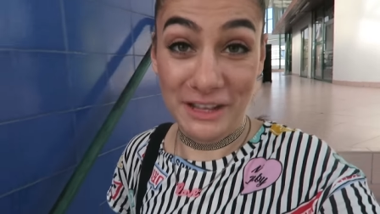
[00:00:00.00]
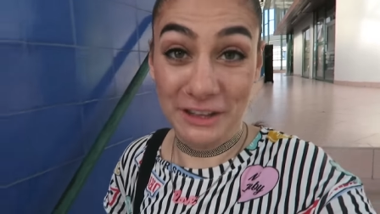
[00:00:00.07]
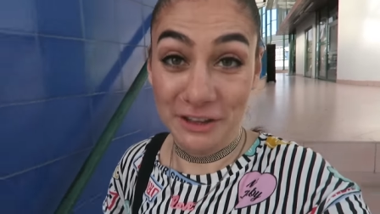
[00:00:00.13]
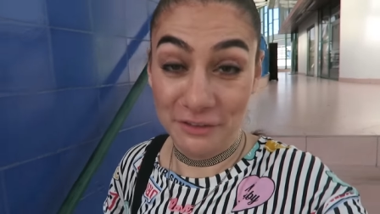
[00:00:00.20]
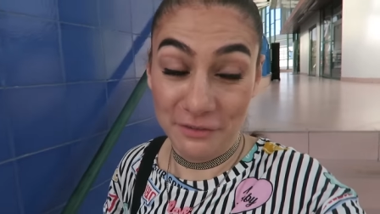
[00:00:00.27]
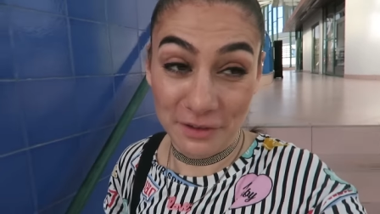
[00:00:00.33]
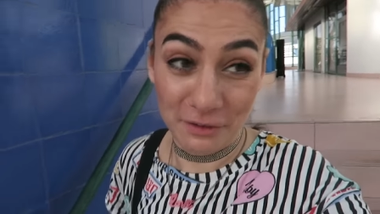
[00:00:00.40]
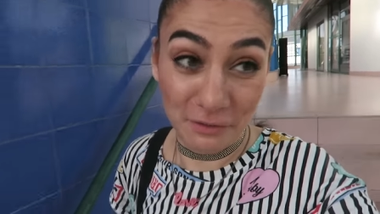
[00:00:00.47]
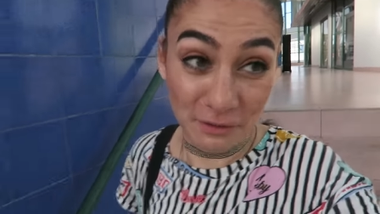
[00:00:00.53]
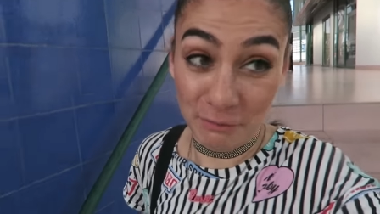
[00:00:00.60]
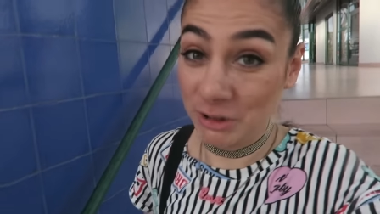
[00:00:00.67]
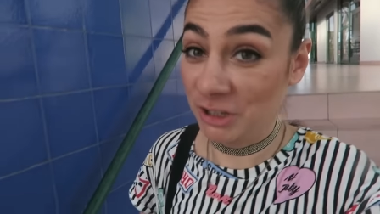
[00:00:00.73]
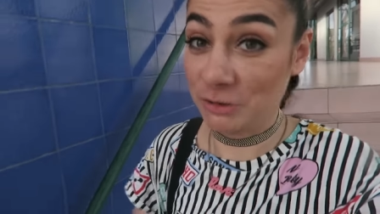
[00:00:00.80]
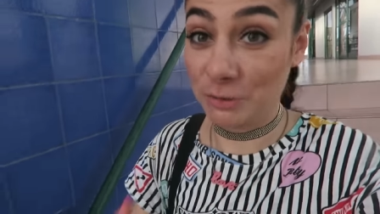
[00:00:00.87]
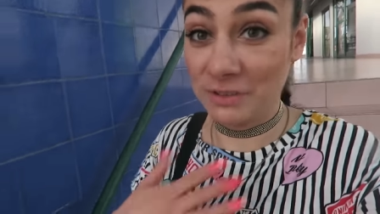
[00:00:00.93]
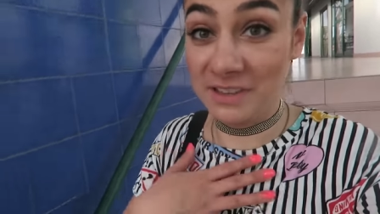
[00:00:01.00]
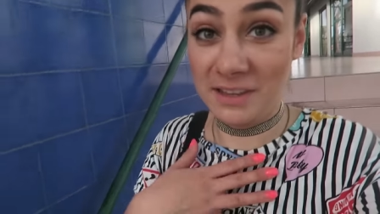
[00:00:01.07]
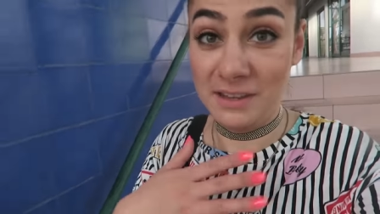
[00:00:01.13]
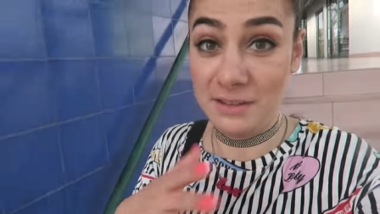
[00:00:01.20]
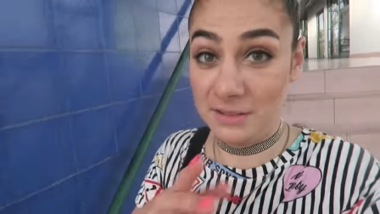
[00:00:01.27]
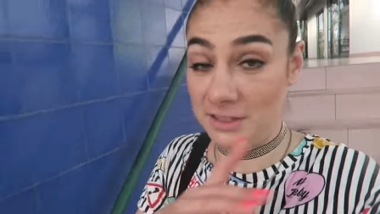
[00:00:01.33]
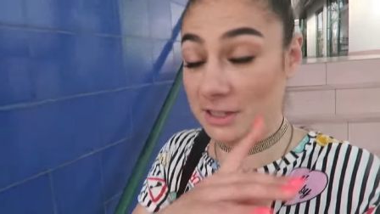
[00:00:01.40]
oh, I love you. And my
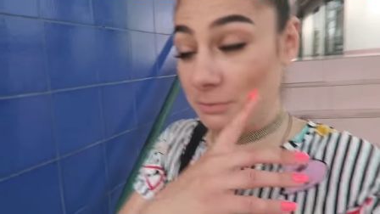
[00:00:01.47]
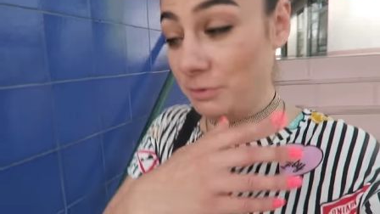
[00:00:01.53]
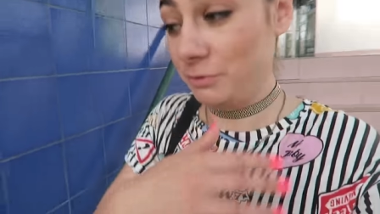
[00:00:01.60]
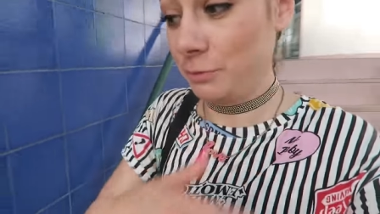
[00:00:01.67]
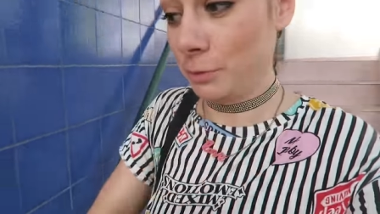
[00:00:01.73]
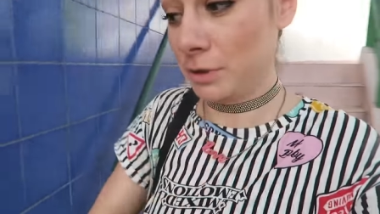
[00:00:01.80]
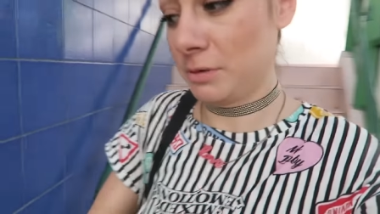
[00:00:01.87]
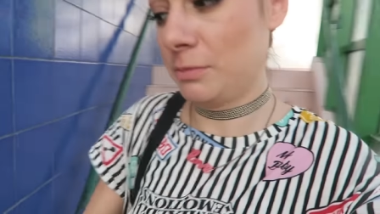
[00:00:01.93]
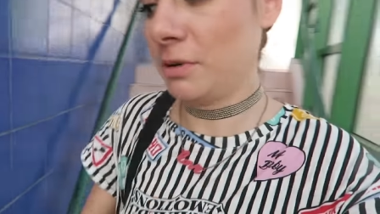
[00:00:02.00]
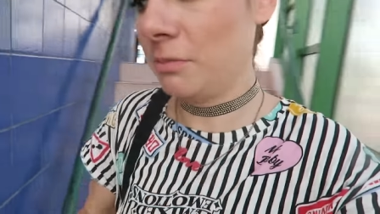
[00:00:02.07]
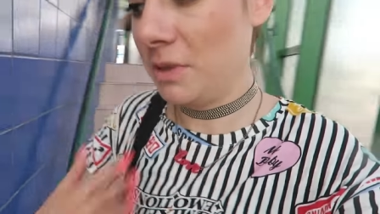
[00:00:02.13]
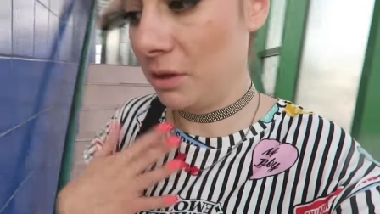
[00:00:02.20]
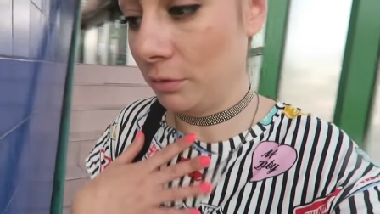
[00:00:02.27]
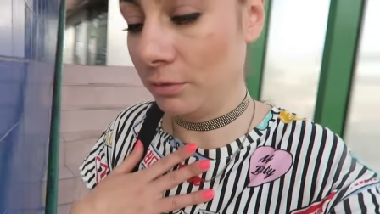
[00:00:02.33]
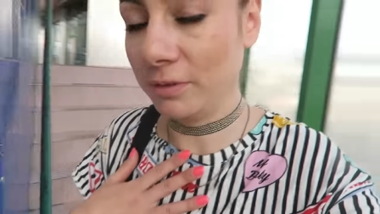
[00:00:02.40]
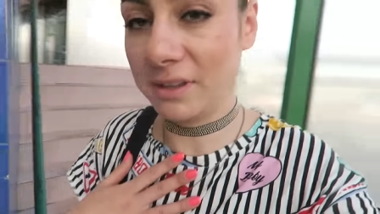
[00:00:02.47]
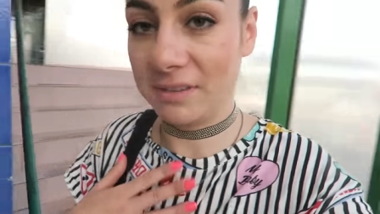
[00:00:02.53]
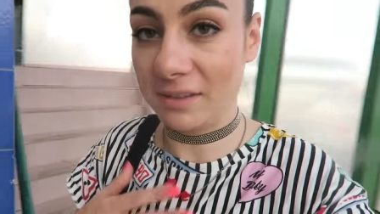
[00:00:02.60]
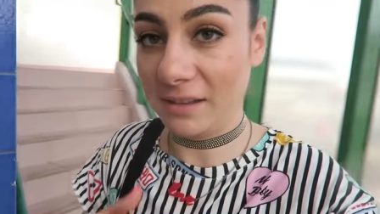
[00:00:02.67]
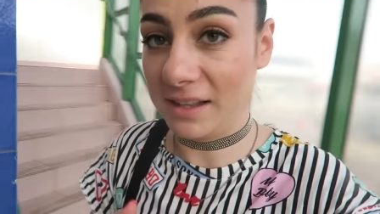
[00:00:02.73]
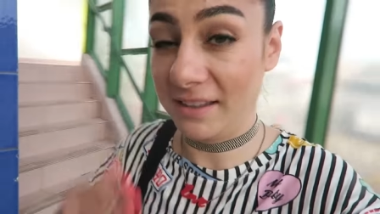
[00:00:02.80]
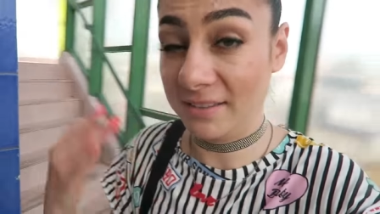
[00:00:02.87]
roti, like before, my meal
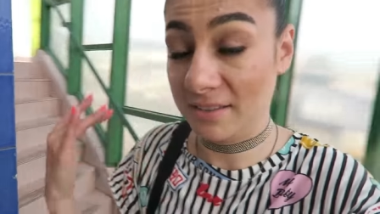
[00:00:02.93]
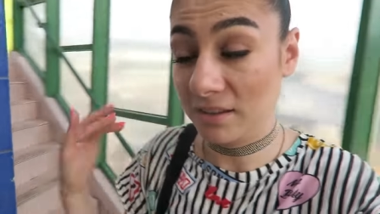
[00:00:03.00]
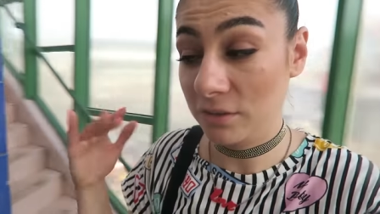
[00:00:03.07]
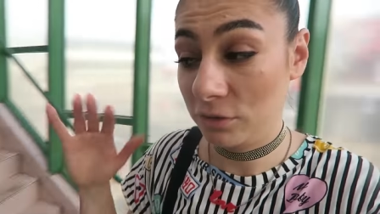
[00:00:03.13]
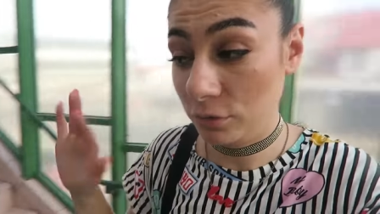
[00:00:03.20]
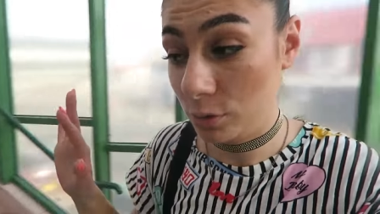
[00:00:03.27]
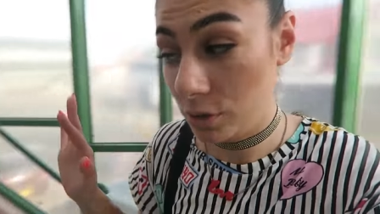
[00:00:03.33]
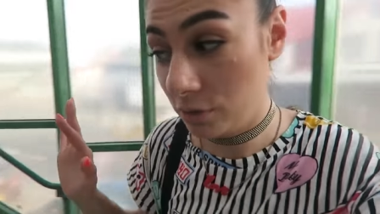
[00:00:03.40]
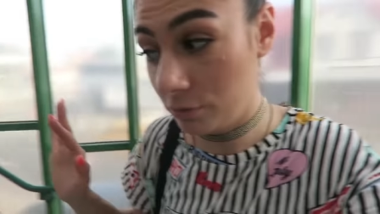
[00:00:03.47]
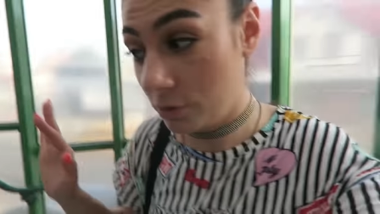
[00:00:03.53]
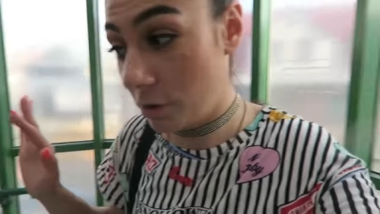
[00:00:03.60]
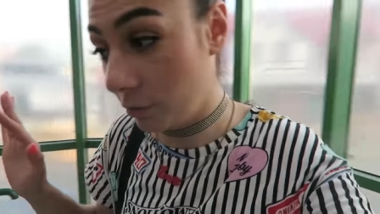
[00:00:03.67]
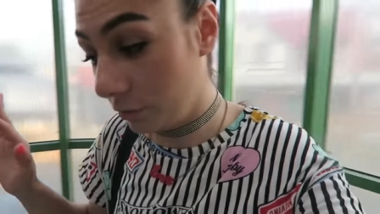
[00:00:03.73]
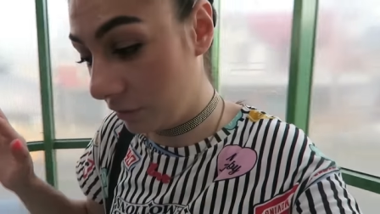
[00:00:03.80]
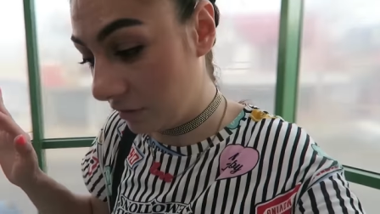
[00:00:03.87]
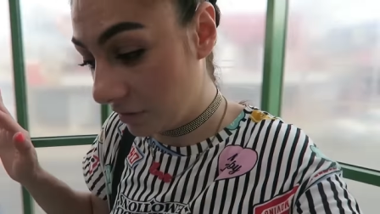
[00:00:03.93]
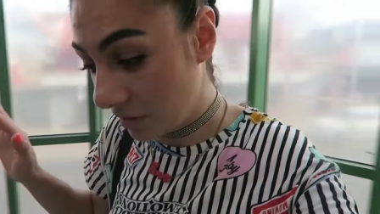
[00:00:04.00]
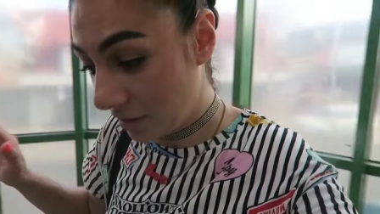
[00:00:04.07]
was less than 2 euros.